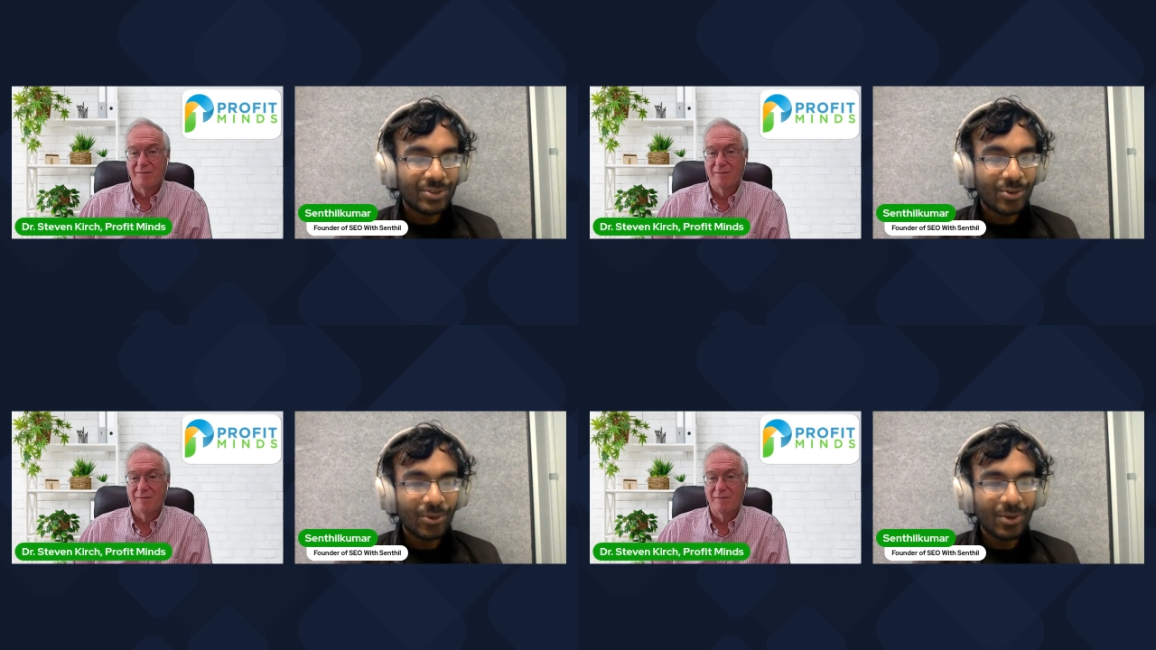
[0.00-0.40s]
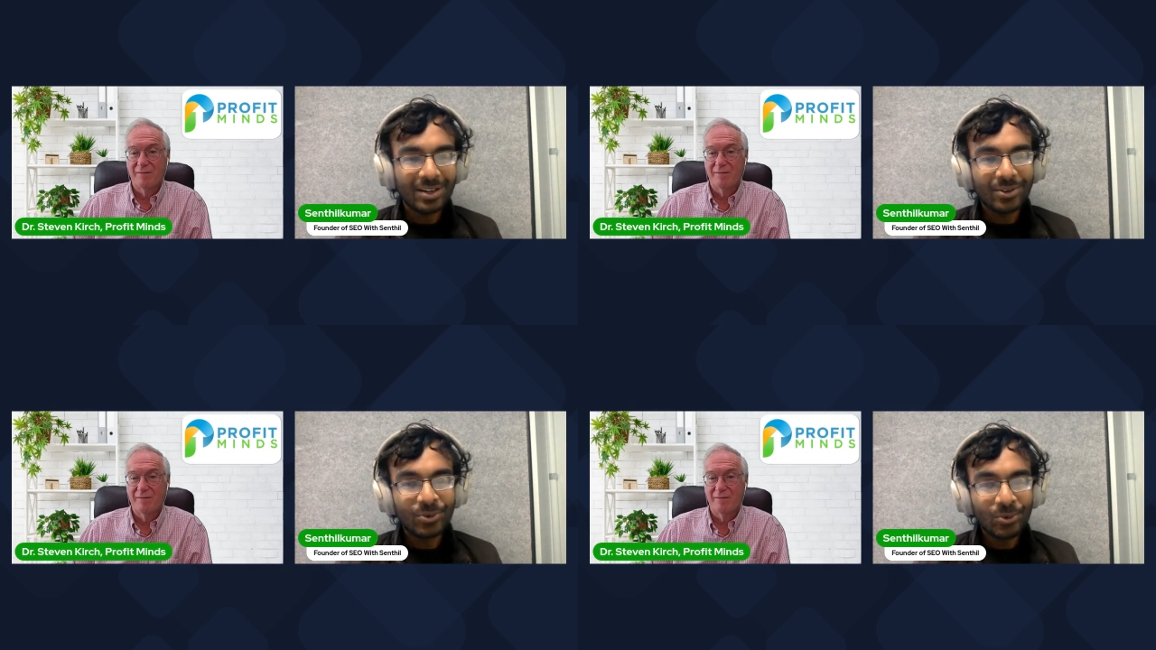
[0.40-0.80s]
Speaker 1: So
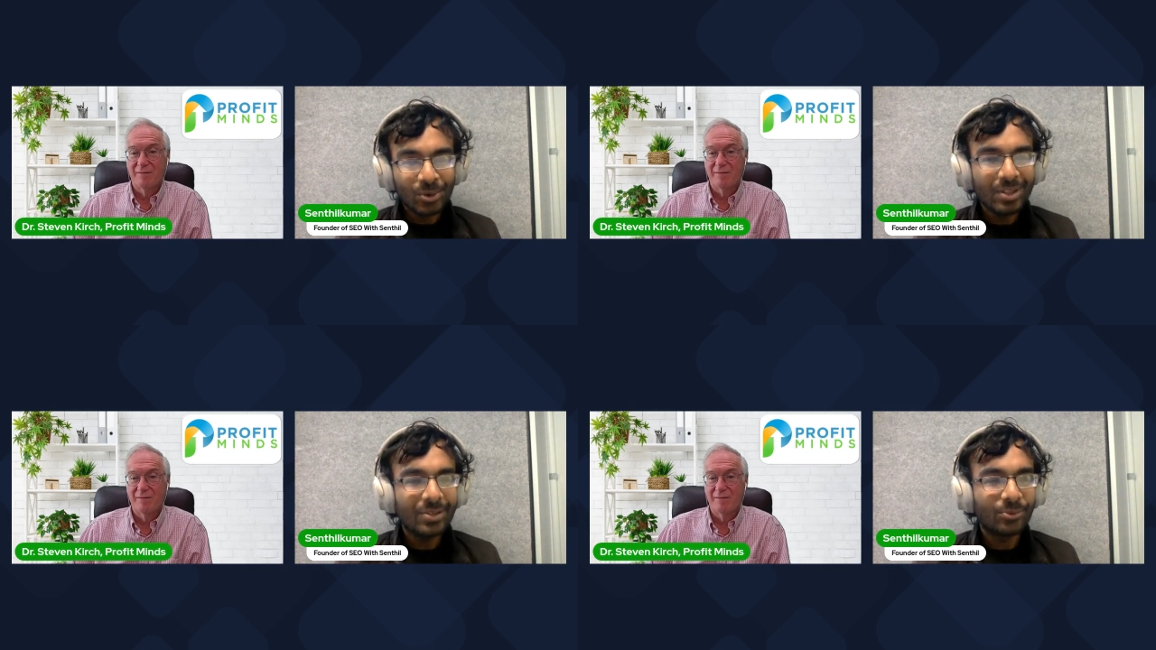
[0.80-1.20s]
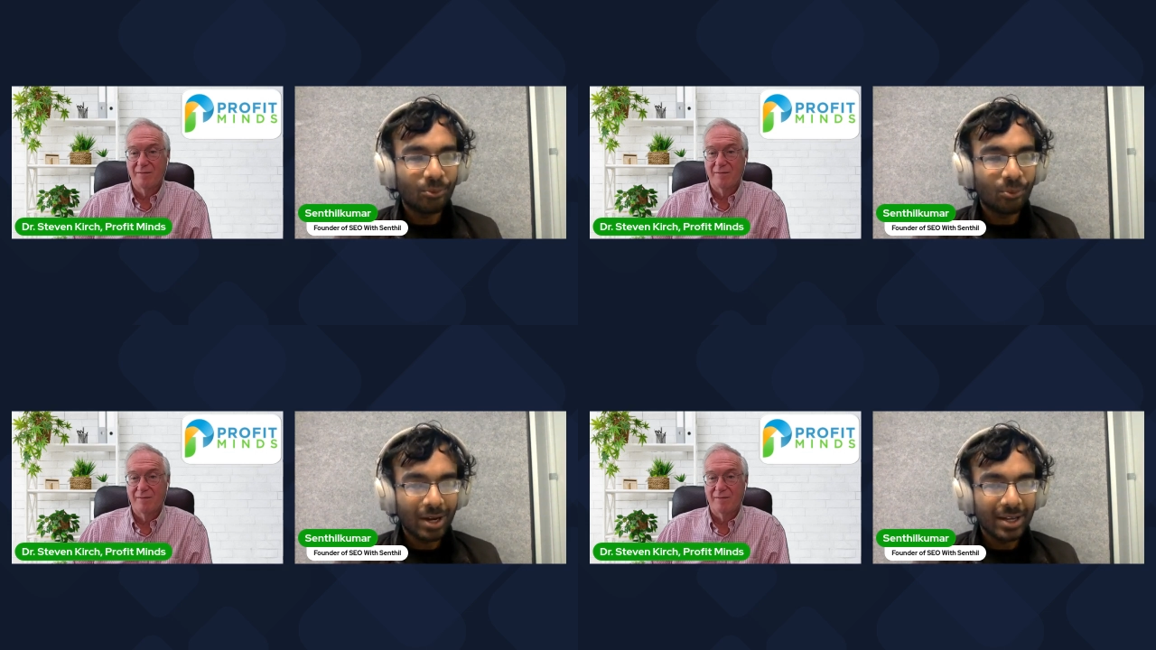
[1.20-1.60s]
what Google
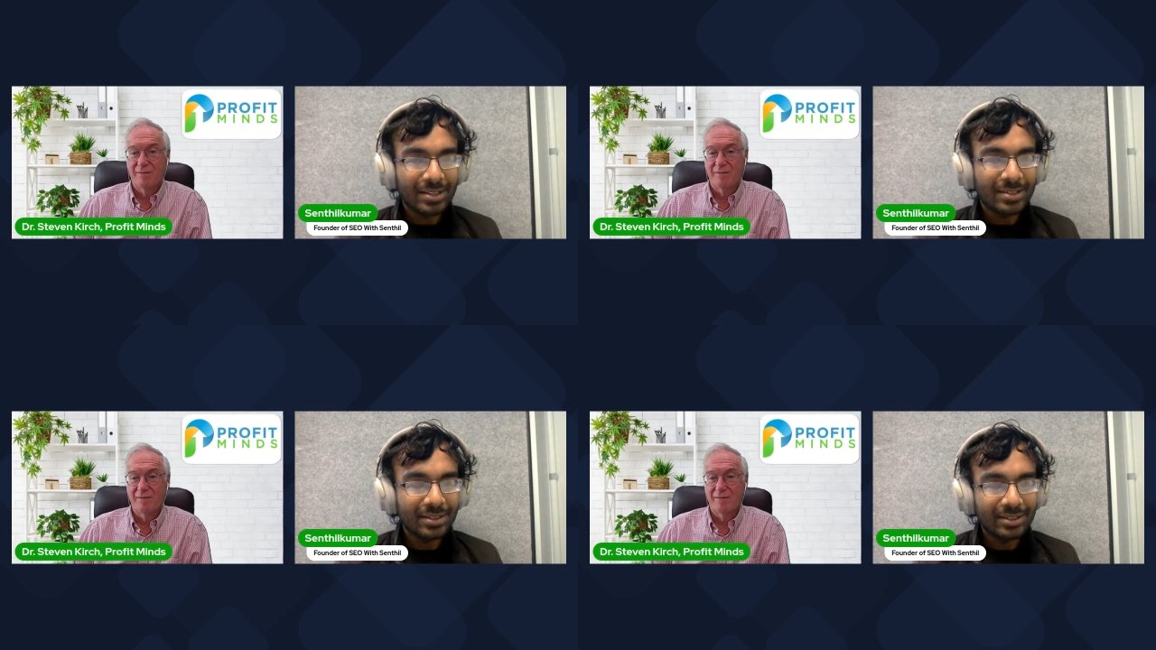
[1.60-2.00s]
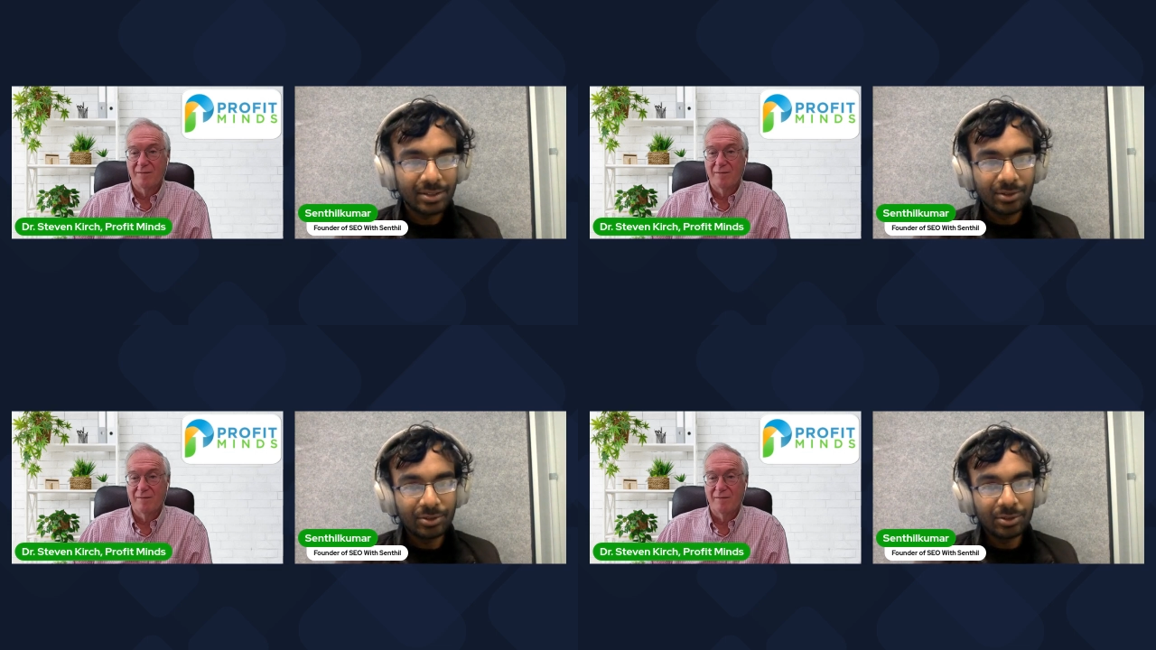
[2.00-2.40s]
wants
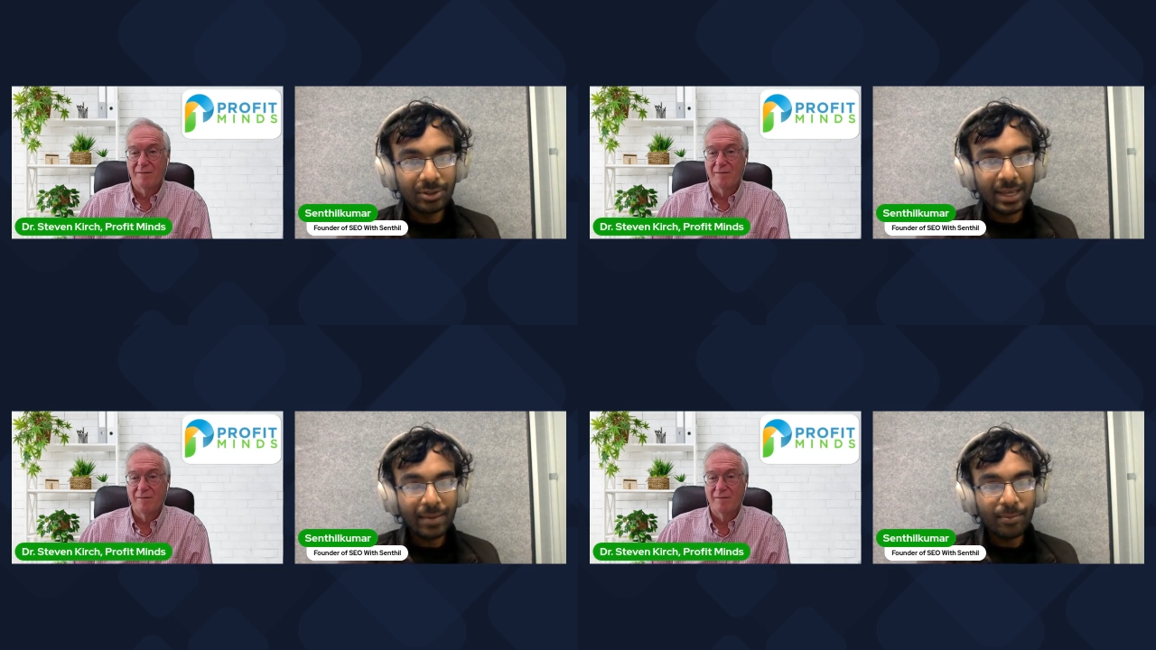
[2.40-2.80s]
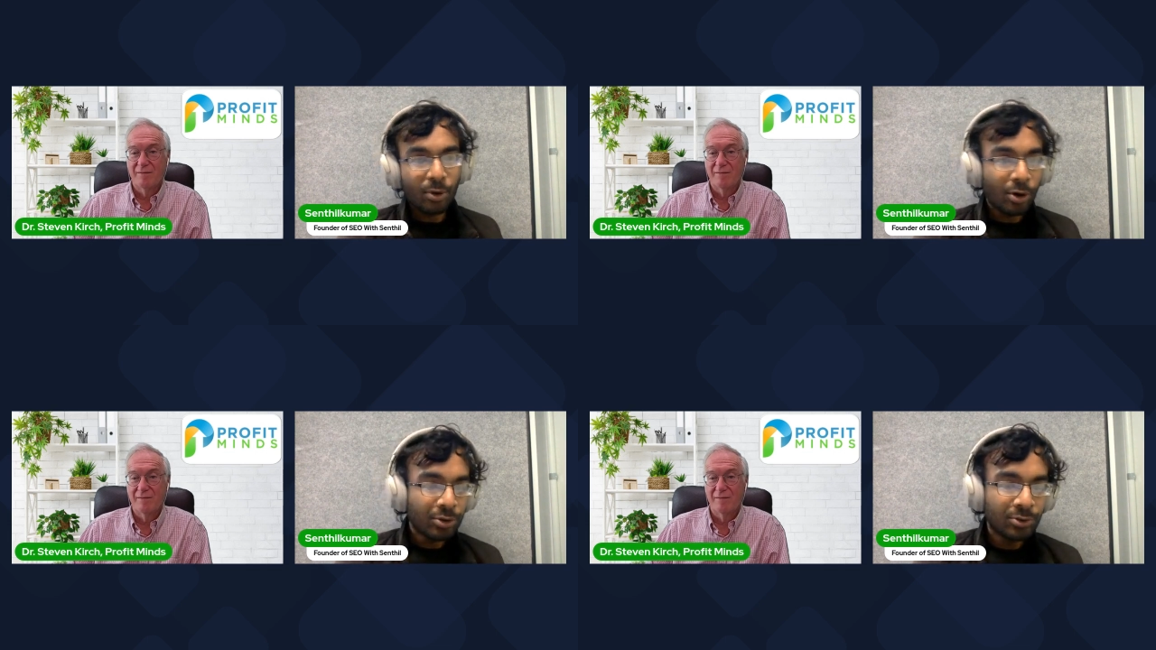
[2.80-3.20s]
to get
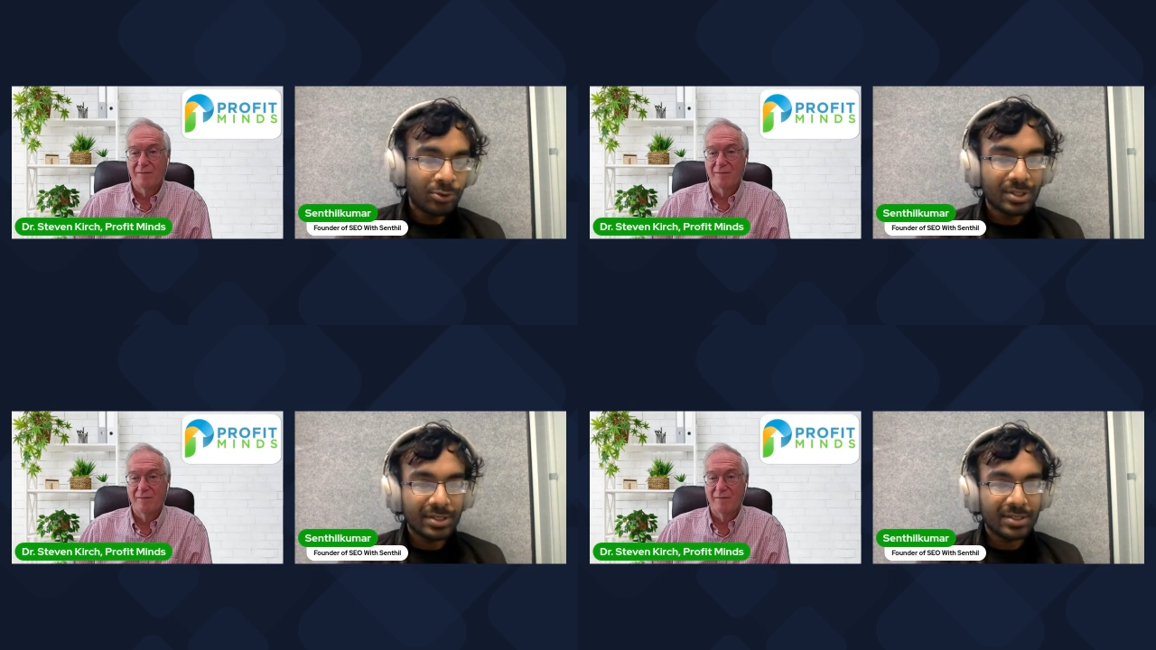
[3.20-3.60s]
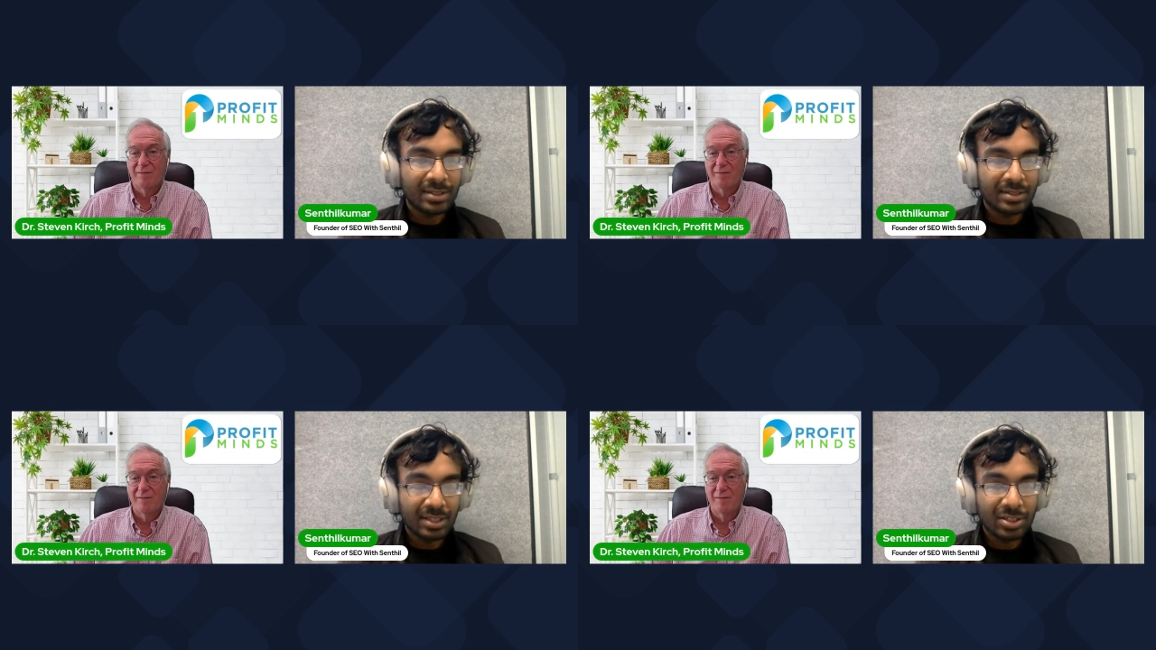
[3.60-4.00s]
more users
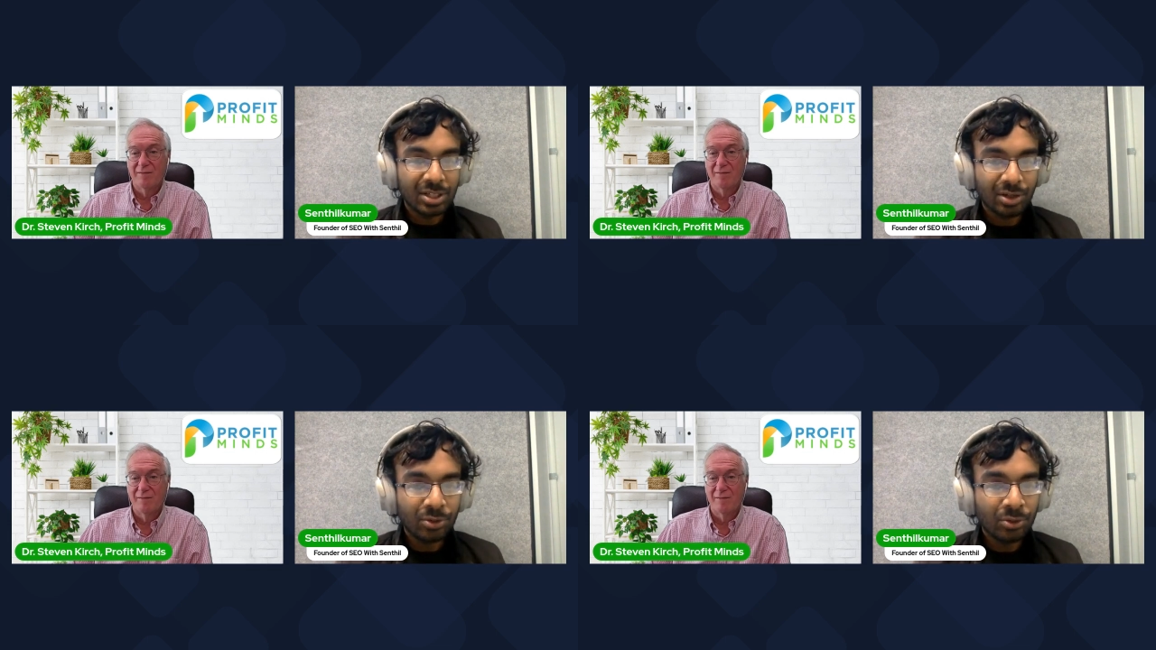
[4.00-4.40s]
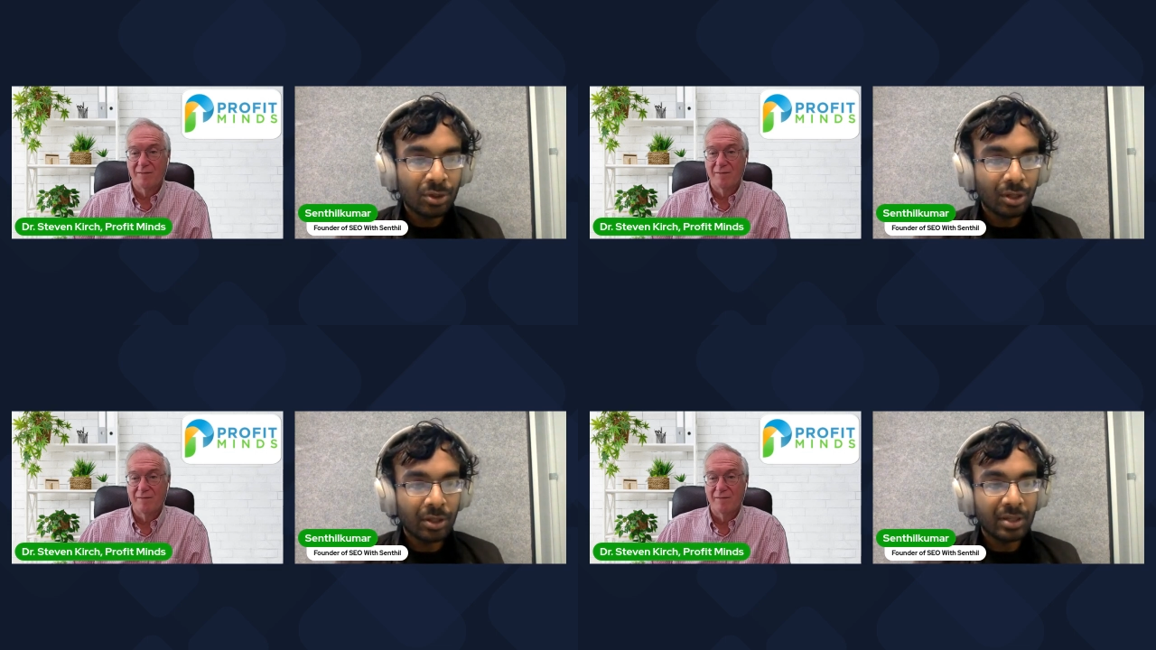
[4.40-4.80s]
searching on
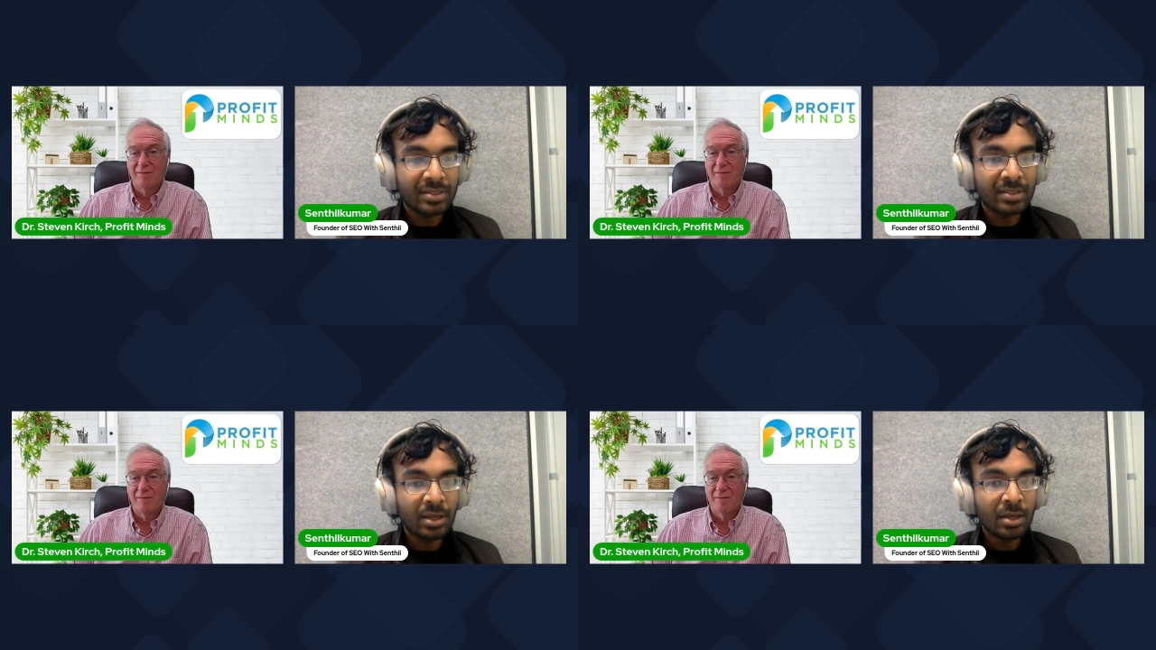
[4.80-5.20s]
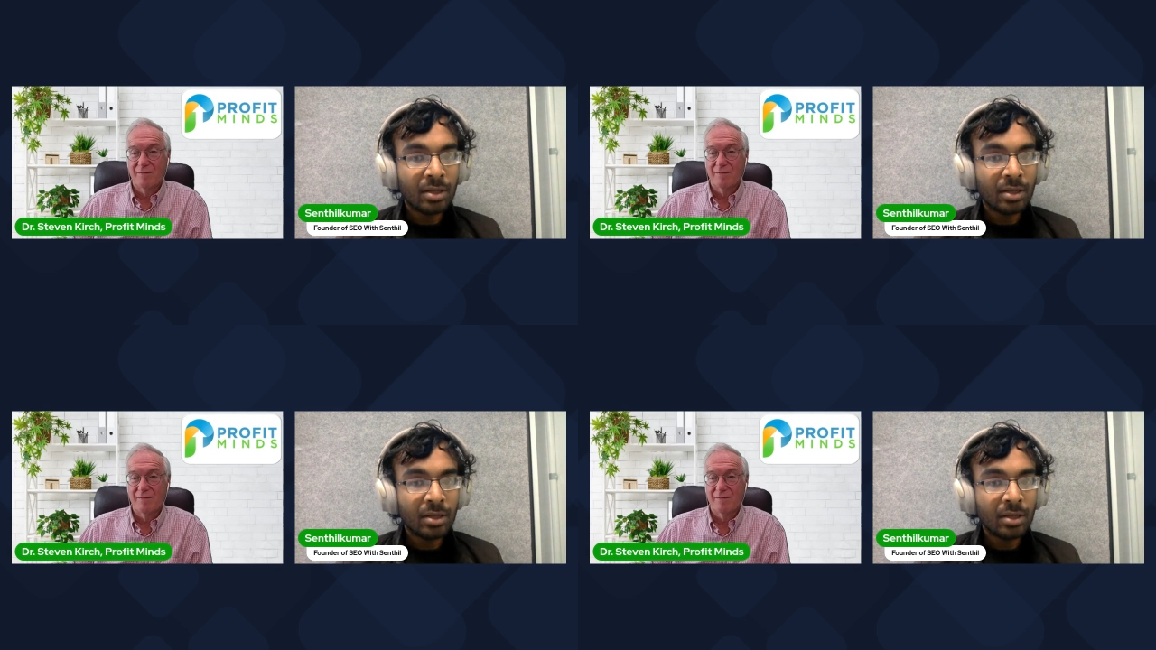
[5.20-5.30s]
Google is,